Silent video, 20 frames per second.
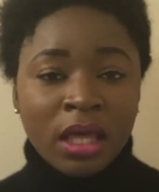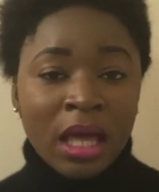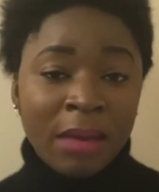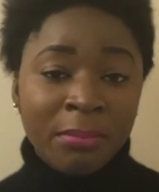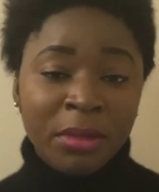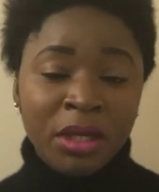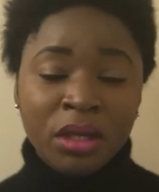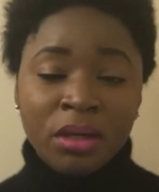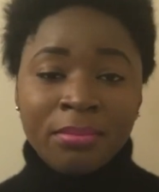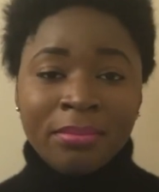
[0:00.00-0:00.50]
I
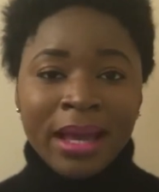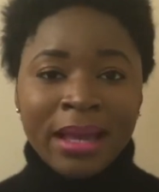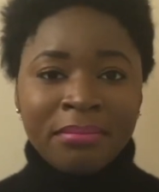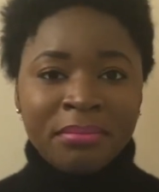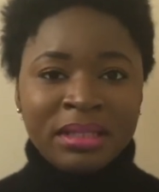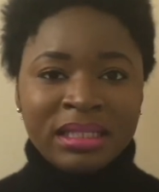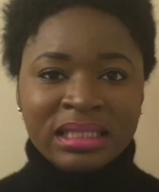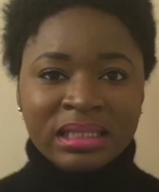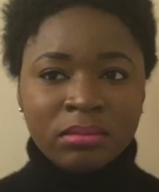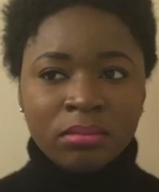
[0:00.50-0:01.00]
mean, you
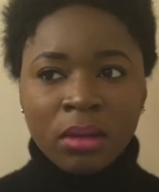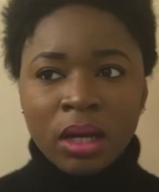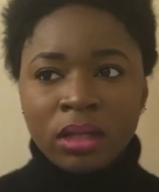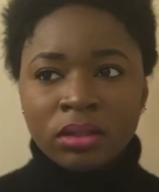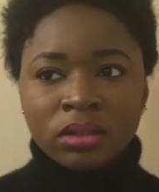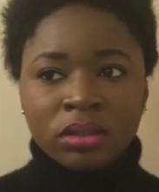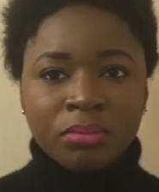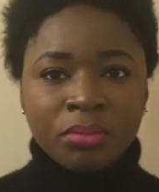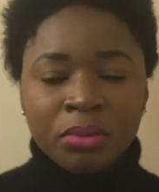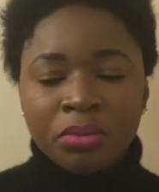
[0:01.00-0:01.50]
might be
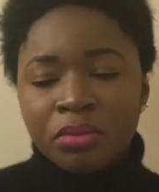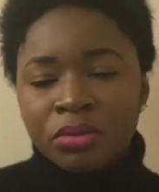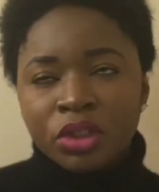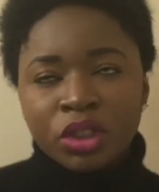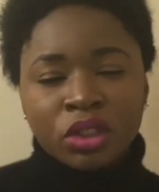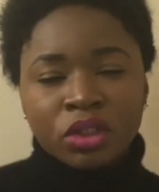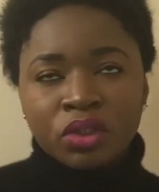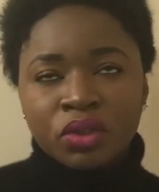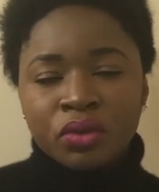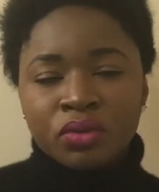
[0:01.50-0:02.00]
smart. Some people
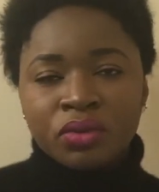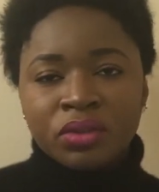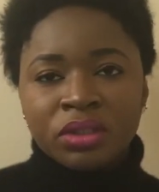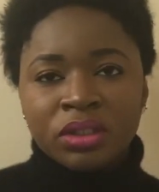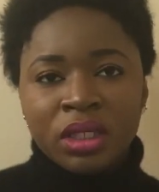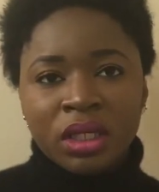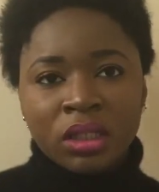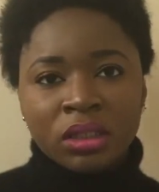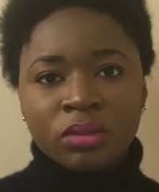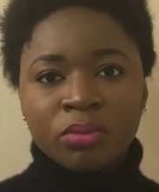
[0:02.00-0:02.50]
just don't
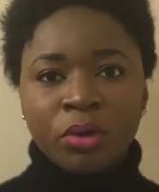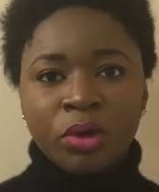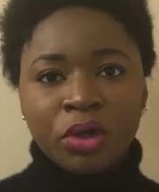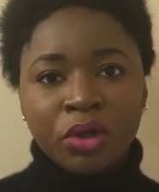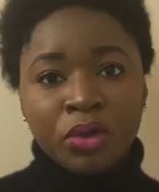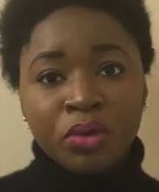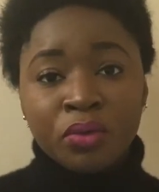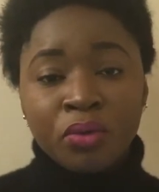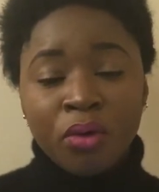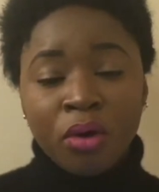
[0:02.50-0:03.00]
see it,
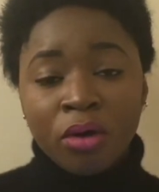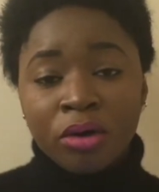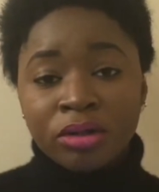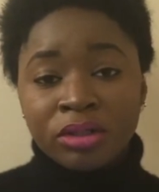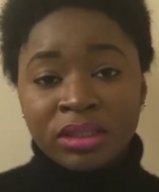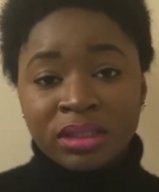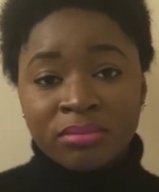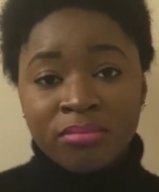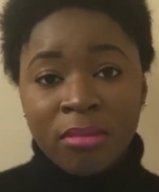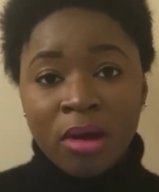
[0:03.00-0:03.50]
but you are
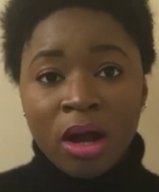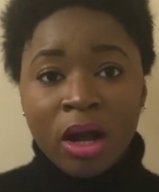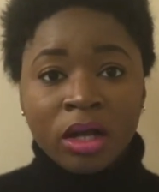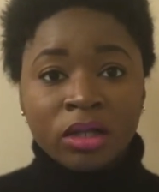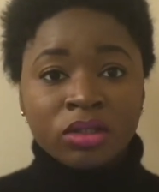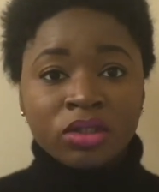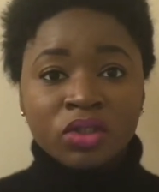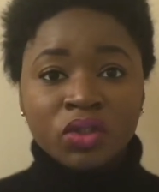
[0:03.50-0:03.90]
smart.